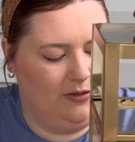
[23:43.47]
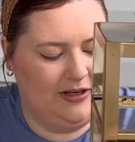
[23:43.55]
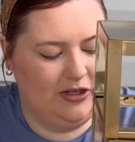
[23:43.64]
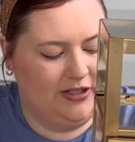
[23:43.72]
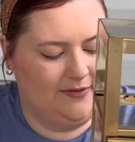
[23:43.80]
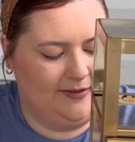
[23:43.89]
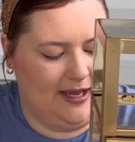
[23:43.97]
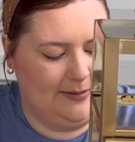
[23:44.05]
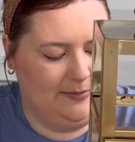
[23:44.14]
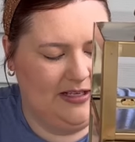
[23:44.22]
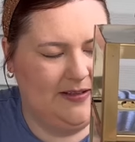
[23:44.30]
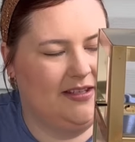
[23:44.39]
They're just
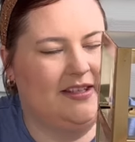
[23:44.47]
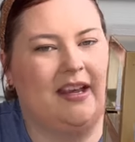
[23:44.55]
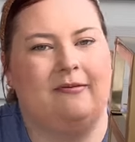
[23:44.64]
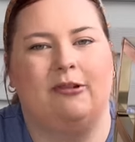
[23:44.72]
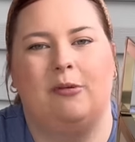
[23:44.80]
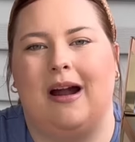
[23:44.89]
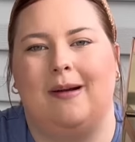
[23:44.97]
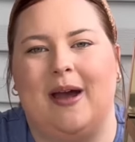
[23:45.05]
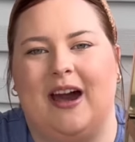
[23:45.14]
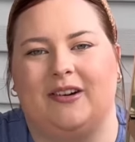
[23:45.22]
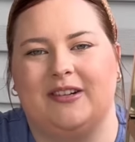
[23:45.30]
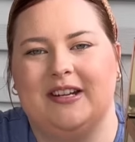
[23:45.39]
flameless and they require
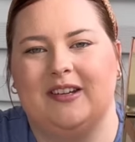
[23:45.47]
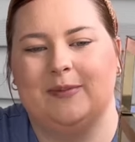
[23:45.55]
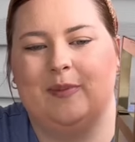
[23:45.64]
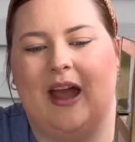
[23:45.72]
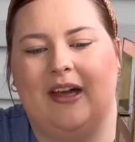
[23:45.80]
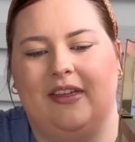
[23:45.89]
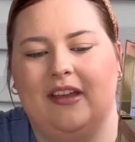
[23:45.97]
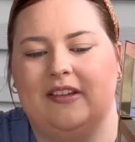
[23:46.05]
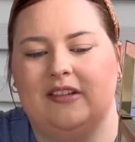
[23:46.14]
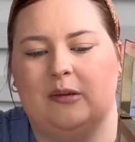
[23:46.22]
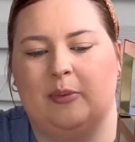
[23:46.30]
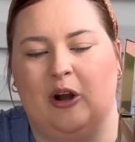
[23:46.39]
batteries, but I think
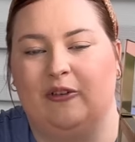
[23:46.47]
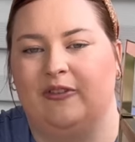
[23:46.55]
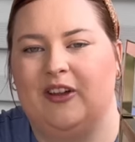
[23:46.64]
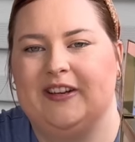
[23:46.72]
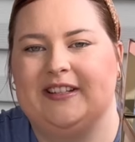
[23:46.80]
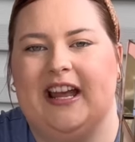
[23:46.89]
these are perfect.